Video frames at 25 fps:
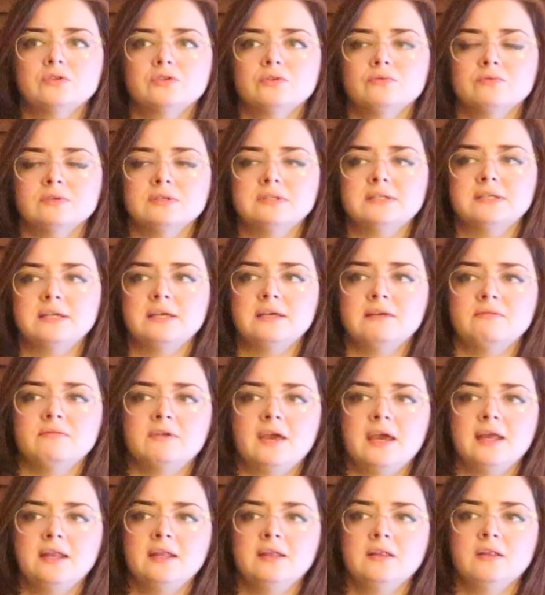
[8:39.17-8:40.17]
to receive,
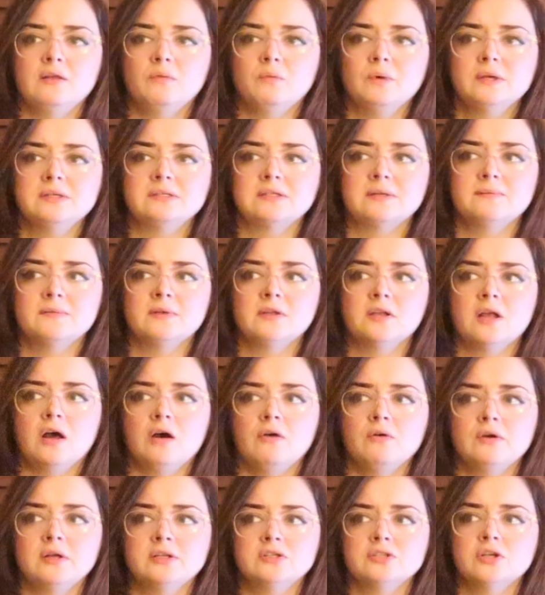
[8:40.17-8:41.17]
gaining the wisdom, the
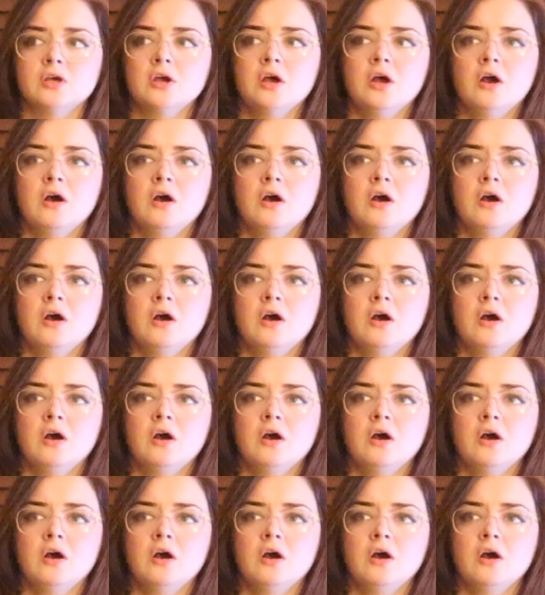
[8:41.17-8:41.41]
knowledge